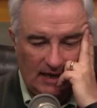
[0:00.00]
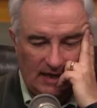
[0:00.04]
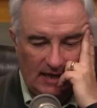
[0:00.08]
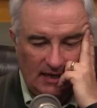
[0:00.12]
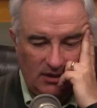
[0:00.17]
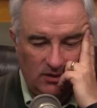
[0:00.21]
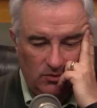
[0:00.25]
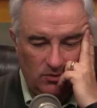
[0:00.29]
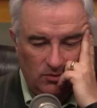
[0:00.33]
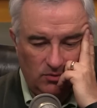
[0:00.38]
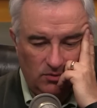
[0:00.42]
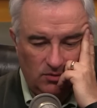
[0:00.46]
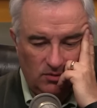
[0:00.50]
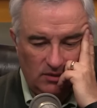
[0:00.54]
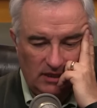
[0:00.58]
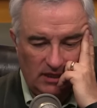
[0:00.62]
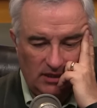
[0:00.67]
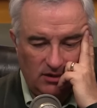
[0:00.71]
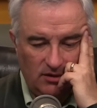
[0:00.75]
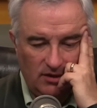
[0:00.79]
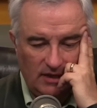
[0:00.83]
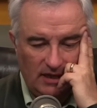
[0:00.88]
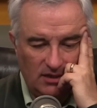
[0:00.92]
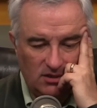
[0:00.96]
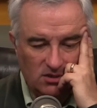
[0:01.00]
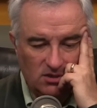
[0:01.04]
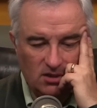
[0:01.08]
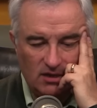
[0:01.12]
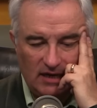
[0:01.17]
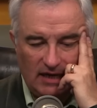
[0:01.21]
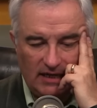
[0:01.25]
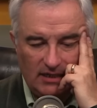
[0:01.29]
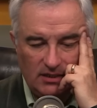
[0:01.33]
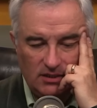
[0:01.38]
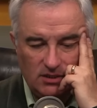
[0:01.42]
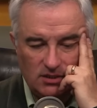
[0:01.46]
annual Internet
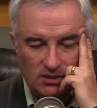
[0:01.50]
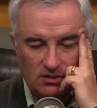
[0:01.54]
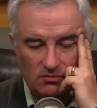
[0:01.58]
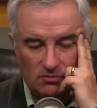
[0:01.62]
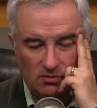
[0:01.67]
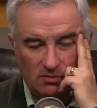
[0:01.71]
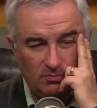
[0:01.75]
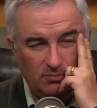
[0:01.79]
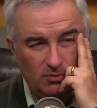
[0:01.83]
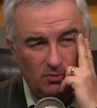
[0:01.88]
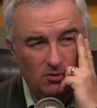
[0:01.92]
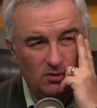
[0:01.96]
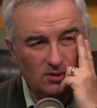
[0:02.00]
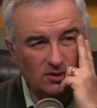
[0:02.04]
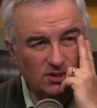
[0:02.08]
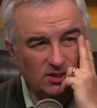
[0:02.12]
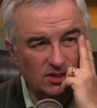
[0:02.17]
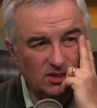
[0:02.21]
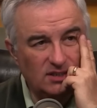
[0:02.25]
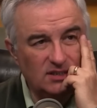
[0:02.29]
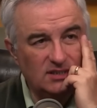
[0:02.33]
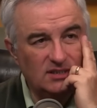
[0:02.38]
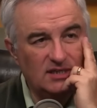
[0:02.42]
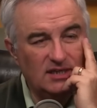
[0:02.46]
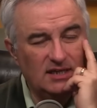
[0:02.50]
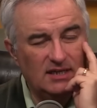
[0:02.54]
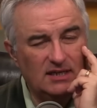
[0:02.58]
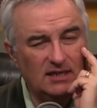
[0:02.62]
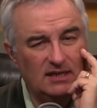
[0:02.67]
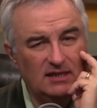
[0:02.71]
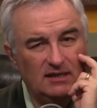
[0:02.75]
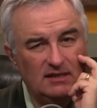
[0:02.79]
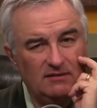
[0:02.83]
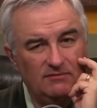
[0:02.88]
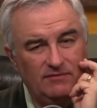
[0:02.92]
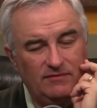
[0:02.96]
Trends report. She's a
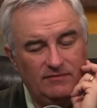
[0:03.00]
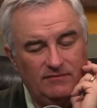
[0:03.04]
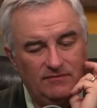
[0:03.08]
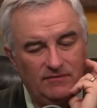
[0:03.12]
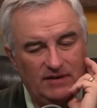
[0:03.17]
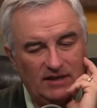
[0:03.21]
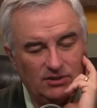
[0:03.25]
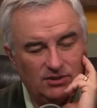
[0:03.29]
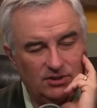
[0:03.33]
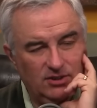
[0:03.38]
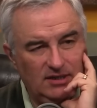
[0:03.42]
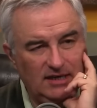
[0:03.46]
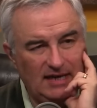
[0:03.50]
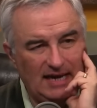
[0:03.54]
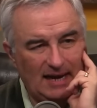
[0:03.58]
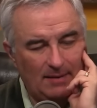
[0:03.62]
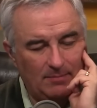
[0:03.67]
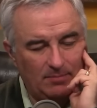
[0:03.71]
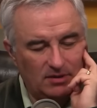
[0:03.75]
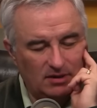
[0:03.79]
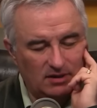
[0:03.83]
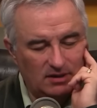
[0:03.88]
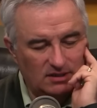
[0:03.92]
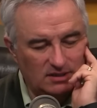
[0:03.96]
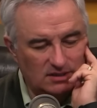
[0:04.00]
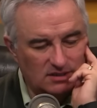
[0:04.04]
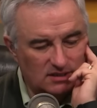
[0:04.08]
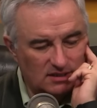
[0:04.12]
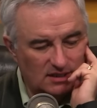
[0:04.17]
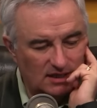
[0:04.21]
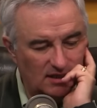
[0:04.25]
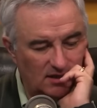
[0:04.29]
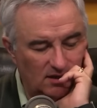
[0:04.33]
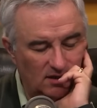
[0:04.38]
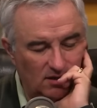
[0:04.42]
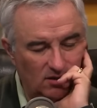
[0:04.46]
uh, venture capitalist
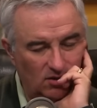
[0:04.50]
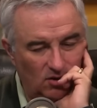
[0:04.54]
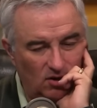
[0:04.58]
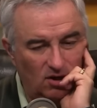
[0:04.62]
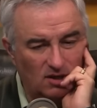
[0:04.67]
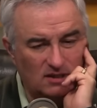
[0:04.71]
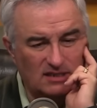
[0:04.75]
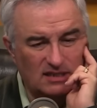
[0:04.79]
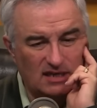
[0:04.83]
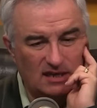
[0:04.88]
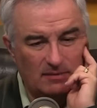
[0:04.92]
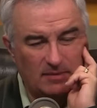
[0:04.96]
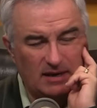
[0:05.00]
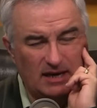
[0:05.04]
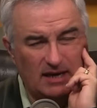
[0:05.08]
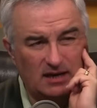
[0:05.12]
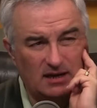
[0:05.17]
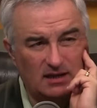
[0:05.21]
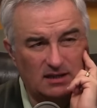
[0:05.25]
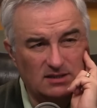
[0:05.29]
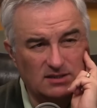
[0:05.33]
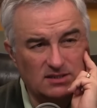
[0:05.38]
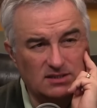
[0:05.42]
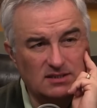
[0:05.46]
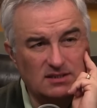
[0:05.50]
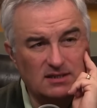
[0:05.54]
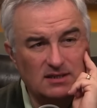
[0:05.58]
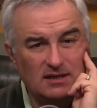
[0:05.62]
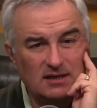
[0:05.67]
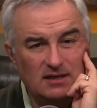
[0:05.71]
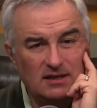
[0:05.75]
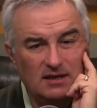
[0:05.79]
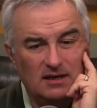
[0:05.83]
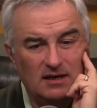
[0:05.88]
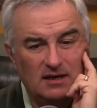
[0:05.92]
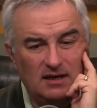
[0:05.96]
and a longtime analyst
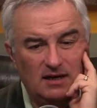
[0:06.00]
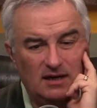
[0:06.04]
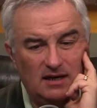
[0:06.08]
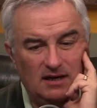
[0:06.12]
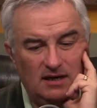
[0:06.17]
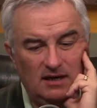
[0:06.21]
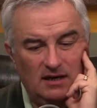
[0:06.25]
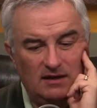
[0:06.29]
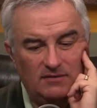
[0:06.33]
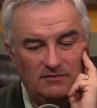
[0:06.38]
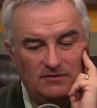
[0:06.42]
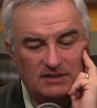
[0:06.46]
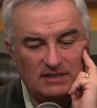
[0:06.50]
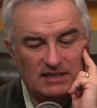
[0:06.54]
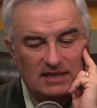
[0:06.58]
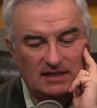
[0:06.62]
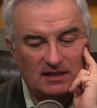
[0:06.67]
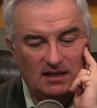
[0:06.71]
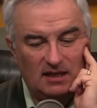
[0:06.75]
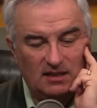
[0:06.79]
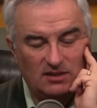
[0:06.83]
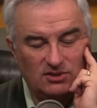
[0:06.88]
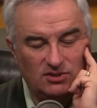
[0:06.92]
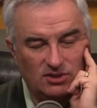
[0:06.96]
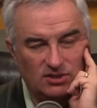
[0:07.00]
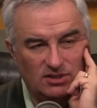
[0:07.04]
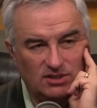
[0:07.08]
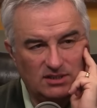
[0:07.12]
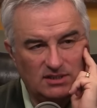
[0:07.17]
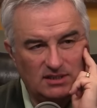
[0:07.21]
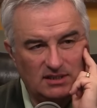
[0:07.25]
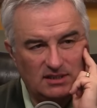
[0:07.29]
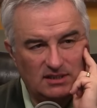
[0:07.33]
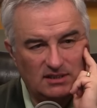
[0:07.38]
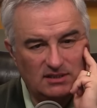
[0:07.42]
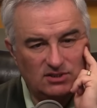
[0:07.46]
uh, of the technology
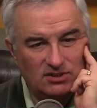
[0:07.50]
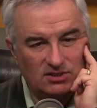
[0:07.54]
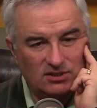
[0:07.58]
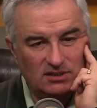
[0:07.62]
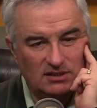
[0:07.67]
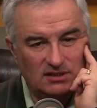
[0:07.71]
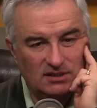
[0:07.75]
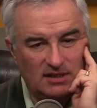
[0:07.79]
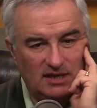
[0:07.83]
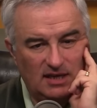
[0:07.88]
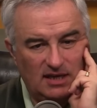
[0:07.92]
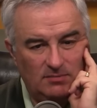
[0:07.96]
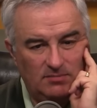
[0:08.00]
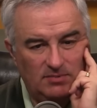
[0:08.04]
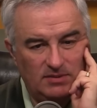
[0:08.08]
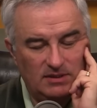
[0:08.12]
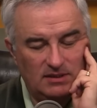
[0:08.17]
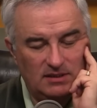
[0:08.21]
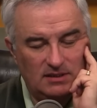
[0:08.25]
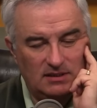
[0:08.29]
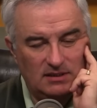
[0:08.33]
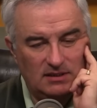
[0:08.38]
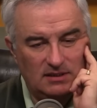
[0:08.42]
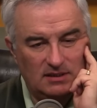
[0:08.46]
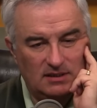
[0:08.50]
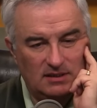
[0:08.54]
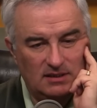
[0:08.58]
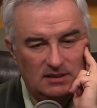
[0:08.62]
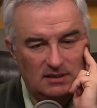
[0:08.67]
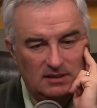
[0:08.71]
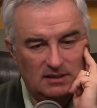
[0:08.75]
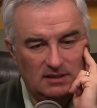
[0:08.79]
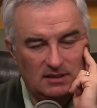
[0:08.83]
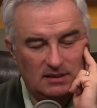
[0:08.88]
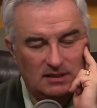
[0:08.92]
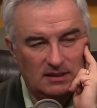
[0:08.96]
scene. She's at K P,
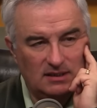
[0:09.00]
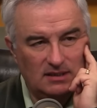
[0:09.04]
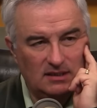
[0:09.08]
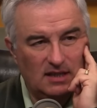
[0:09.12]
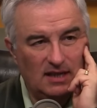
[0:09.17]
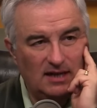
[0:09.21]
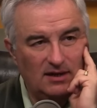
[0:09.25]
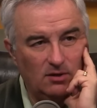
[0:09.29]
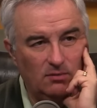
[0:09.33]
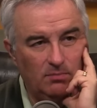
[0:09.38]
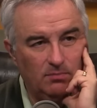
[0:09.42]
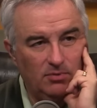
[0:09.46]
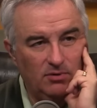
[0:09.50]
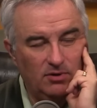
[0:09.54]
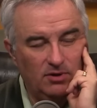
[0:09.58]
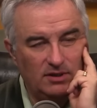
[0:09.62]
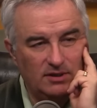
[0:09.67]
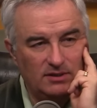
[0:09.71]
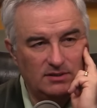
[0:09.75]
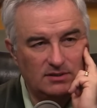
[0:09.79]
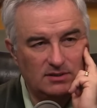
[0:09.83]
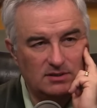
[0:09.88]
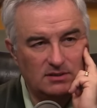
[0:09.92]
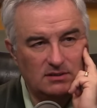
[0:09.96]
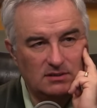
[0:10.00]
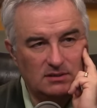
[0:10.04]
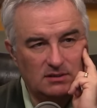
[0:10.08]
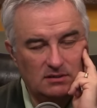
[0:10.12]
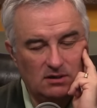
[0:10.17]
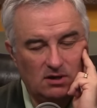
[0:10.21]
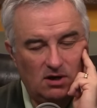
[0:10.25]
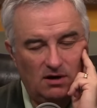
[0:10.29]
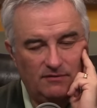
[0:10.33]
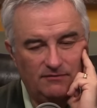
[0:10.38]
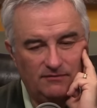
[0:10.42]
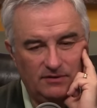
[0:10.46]
uh, Kleiner Perkins,
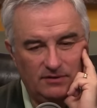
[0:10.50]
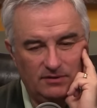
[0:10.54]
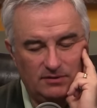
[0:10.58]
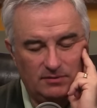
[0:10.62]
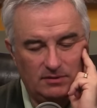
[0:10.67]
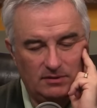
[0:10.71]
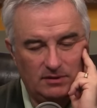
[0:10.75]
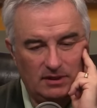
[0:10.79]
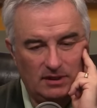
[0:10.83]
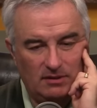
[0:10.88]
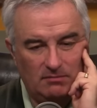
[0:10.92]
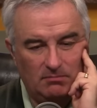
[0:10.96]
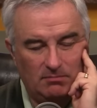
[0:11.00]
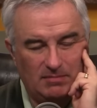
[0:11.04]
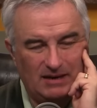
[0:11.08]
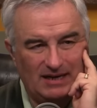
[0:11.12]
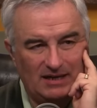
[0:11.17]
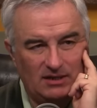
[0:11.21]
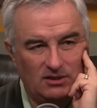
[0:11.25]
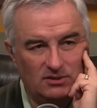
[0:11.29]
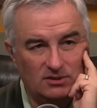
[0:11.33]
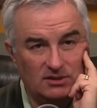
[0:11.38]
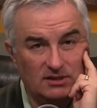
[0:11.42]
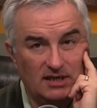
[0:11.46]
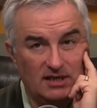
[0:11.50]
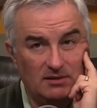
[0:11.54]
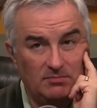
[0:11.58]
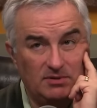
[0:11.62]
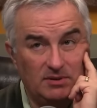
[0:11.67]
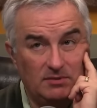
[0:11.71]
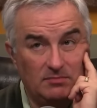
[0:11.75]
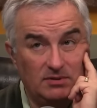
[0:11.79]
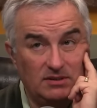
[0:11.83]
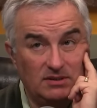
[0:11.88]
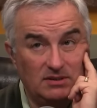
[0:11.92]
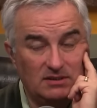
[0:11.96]
Caulfield and Byers, K
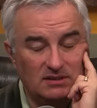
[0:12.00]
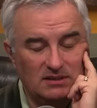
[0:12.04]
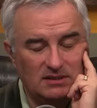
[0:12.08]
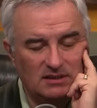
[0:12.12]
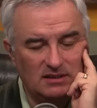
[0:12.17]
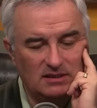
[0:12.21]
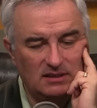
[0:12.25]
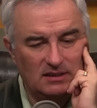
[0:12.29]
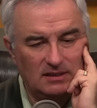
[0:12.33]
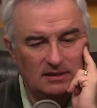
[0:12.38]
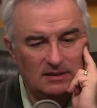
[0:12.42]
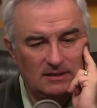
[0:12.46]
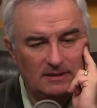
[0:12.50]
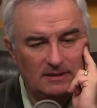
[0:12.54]
P B C,